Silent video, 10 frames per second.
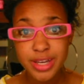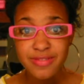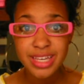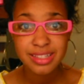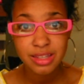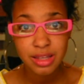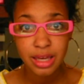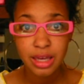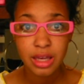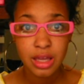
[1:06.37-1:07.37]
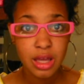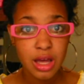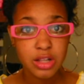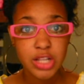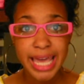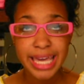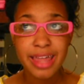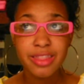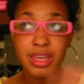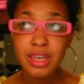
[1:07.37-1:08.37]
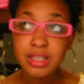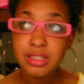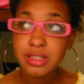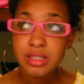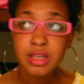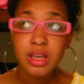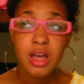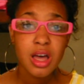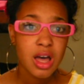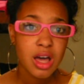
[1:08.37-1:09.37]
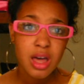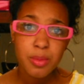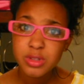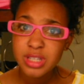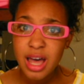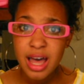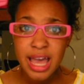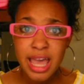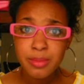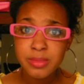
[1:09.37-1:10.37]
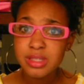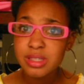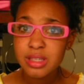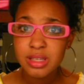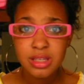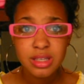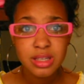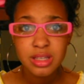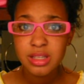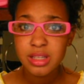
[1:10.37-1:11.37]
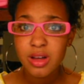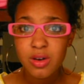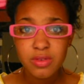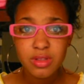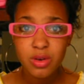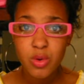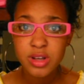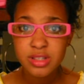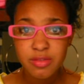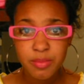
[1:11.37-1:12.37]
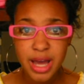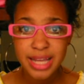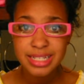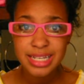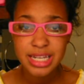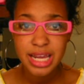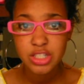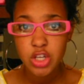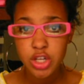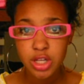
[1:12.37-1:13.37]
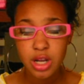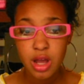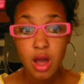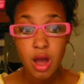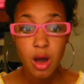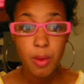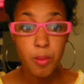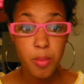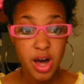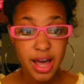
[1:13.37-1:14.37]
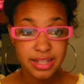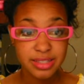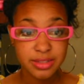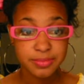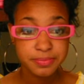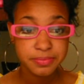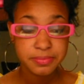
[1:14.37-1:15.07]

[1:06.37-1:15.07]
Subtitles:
previously, like at least a couple times over the course of my teenagehood, but